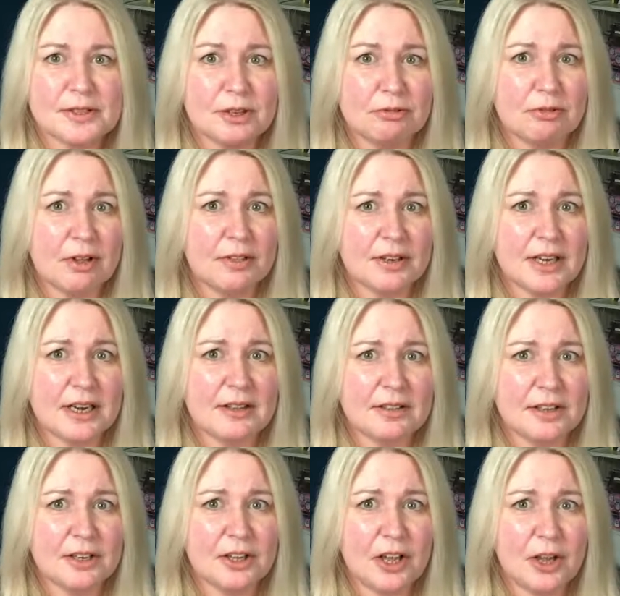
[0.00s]
So rather than
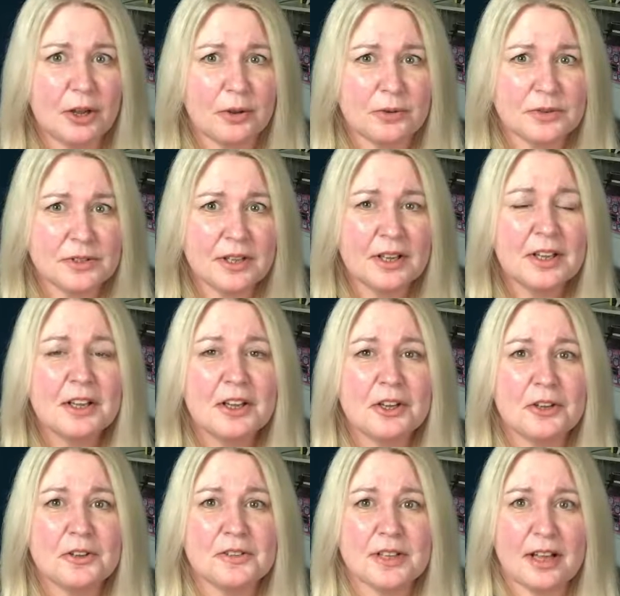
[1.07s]
anything goes,
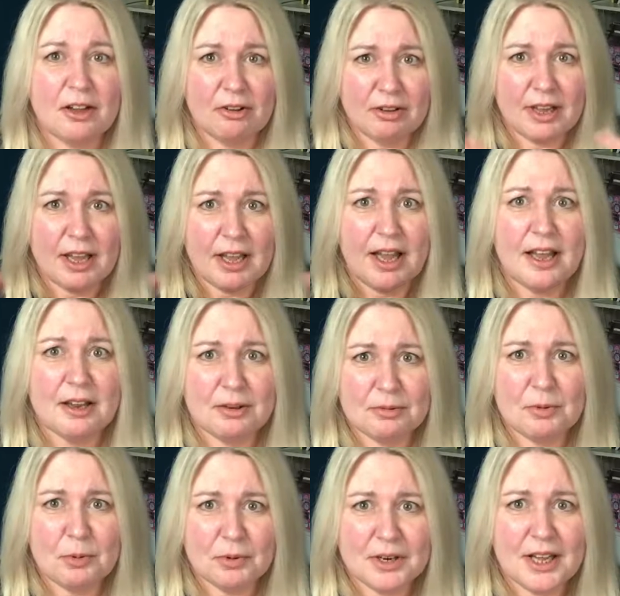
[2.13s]
you say, okay,
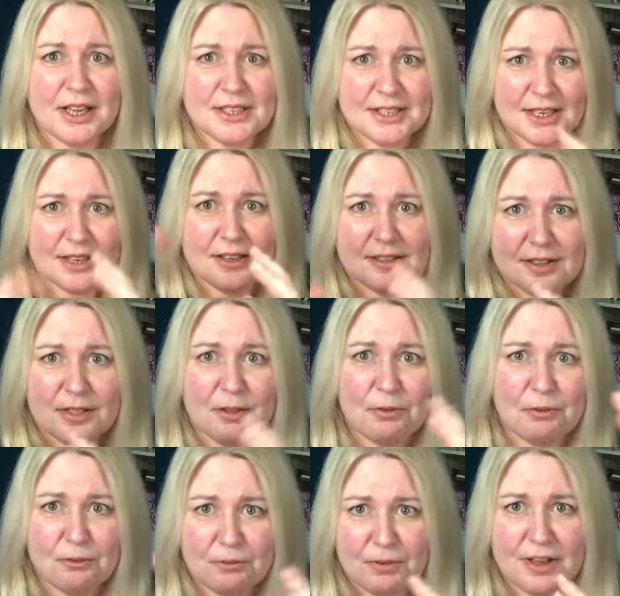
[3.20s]
we want ideas that
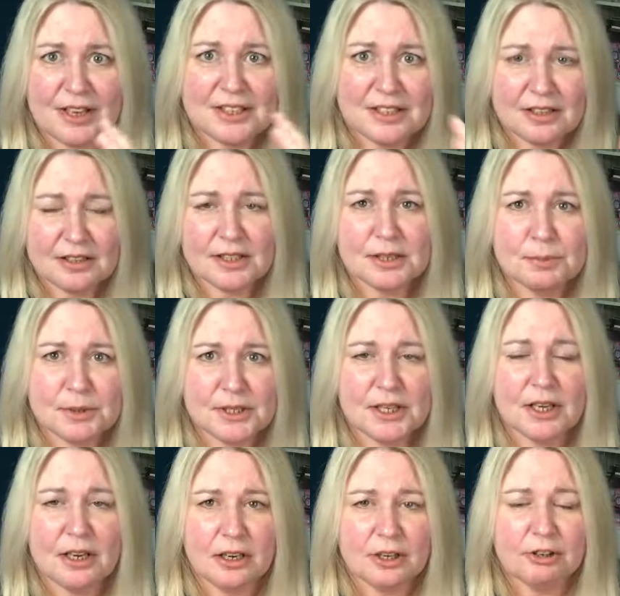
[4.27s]
fit this
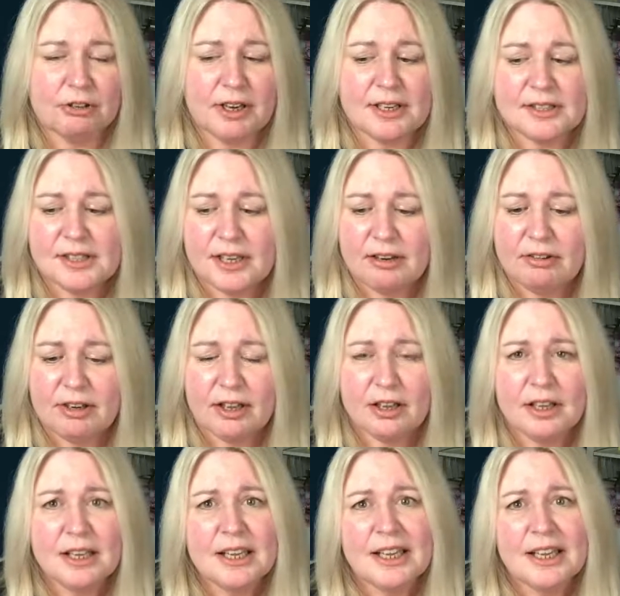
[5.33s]
particular criteria.